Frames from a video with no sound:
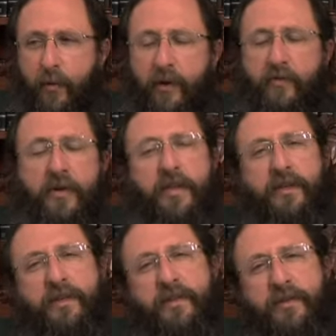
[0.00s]
What really
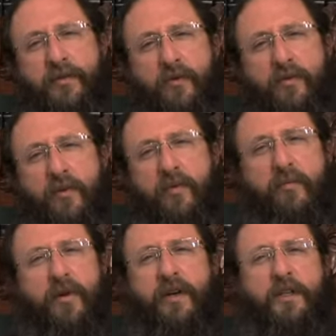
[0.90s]
is this story with
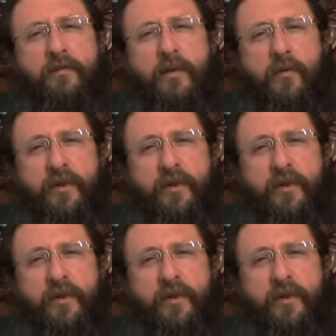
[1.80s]
Mar Cheshvan?